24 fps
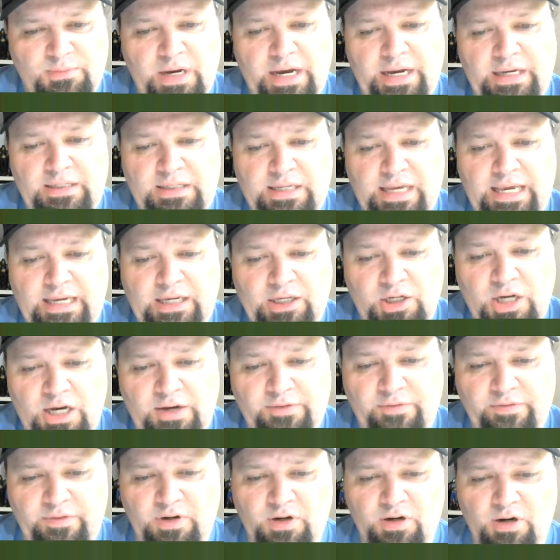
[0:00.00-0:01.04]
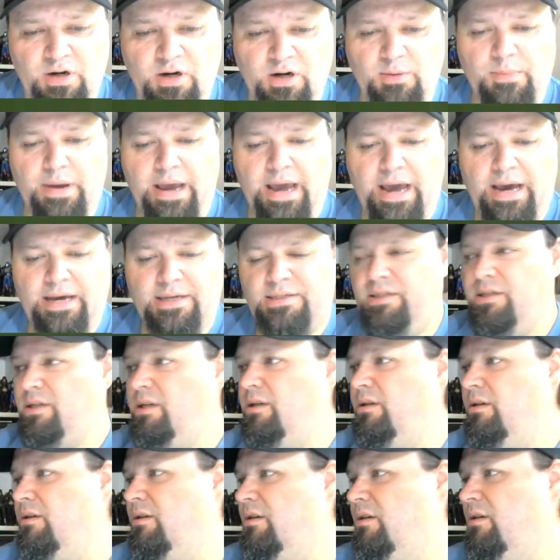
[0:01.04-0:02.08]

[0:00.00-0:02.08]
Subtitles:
mind taking off her mask.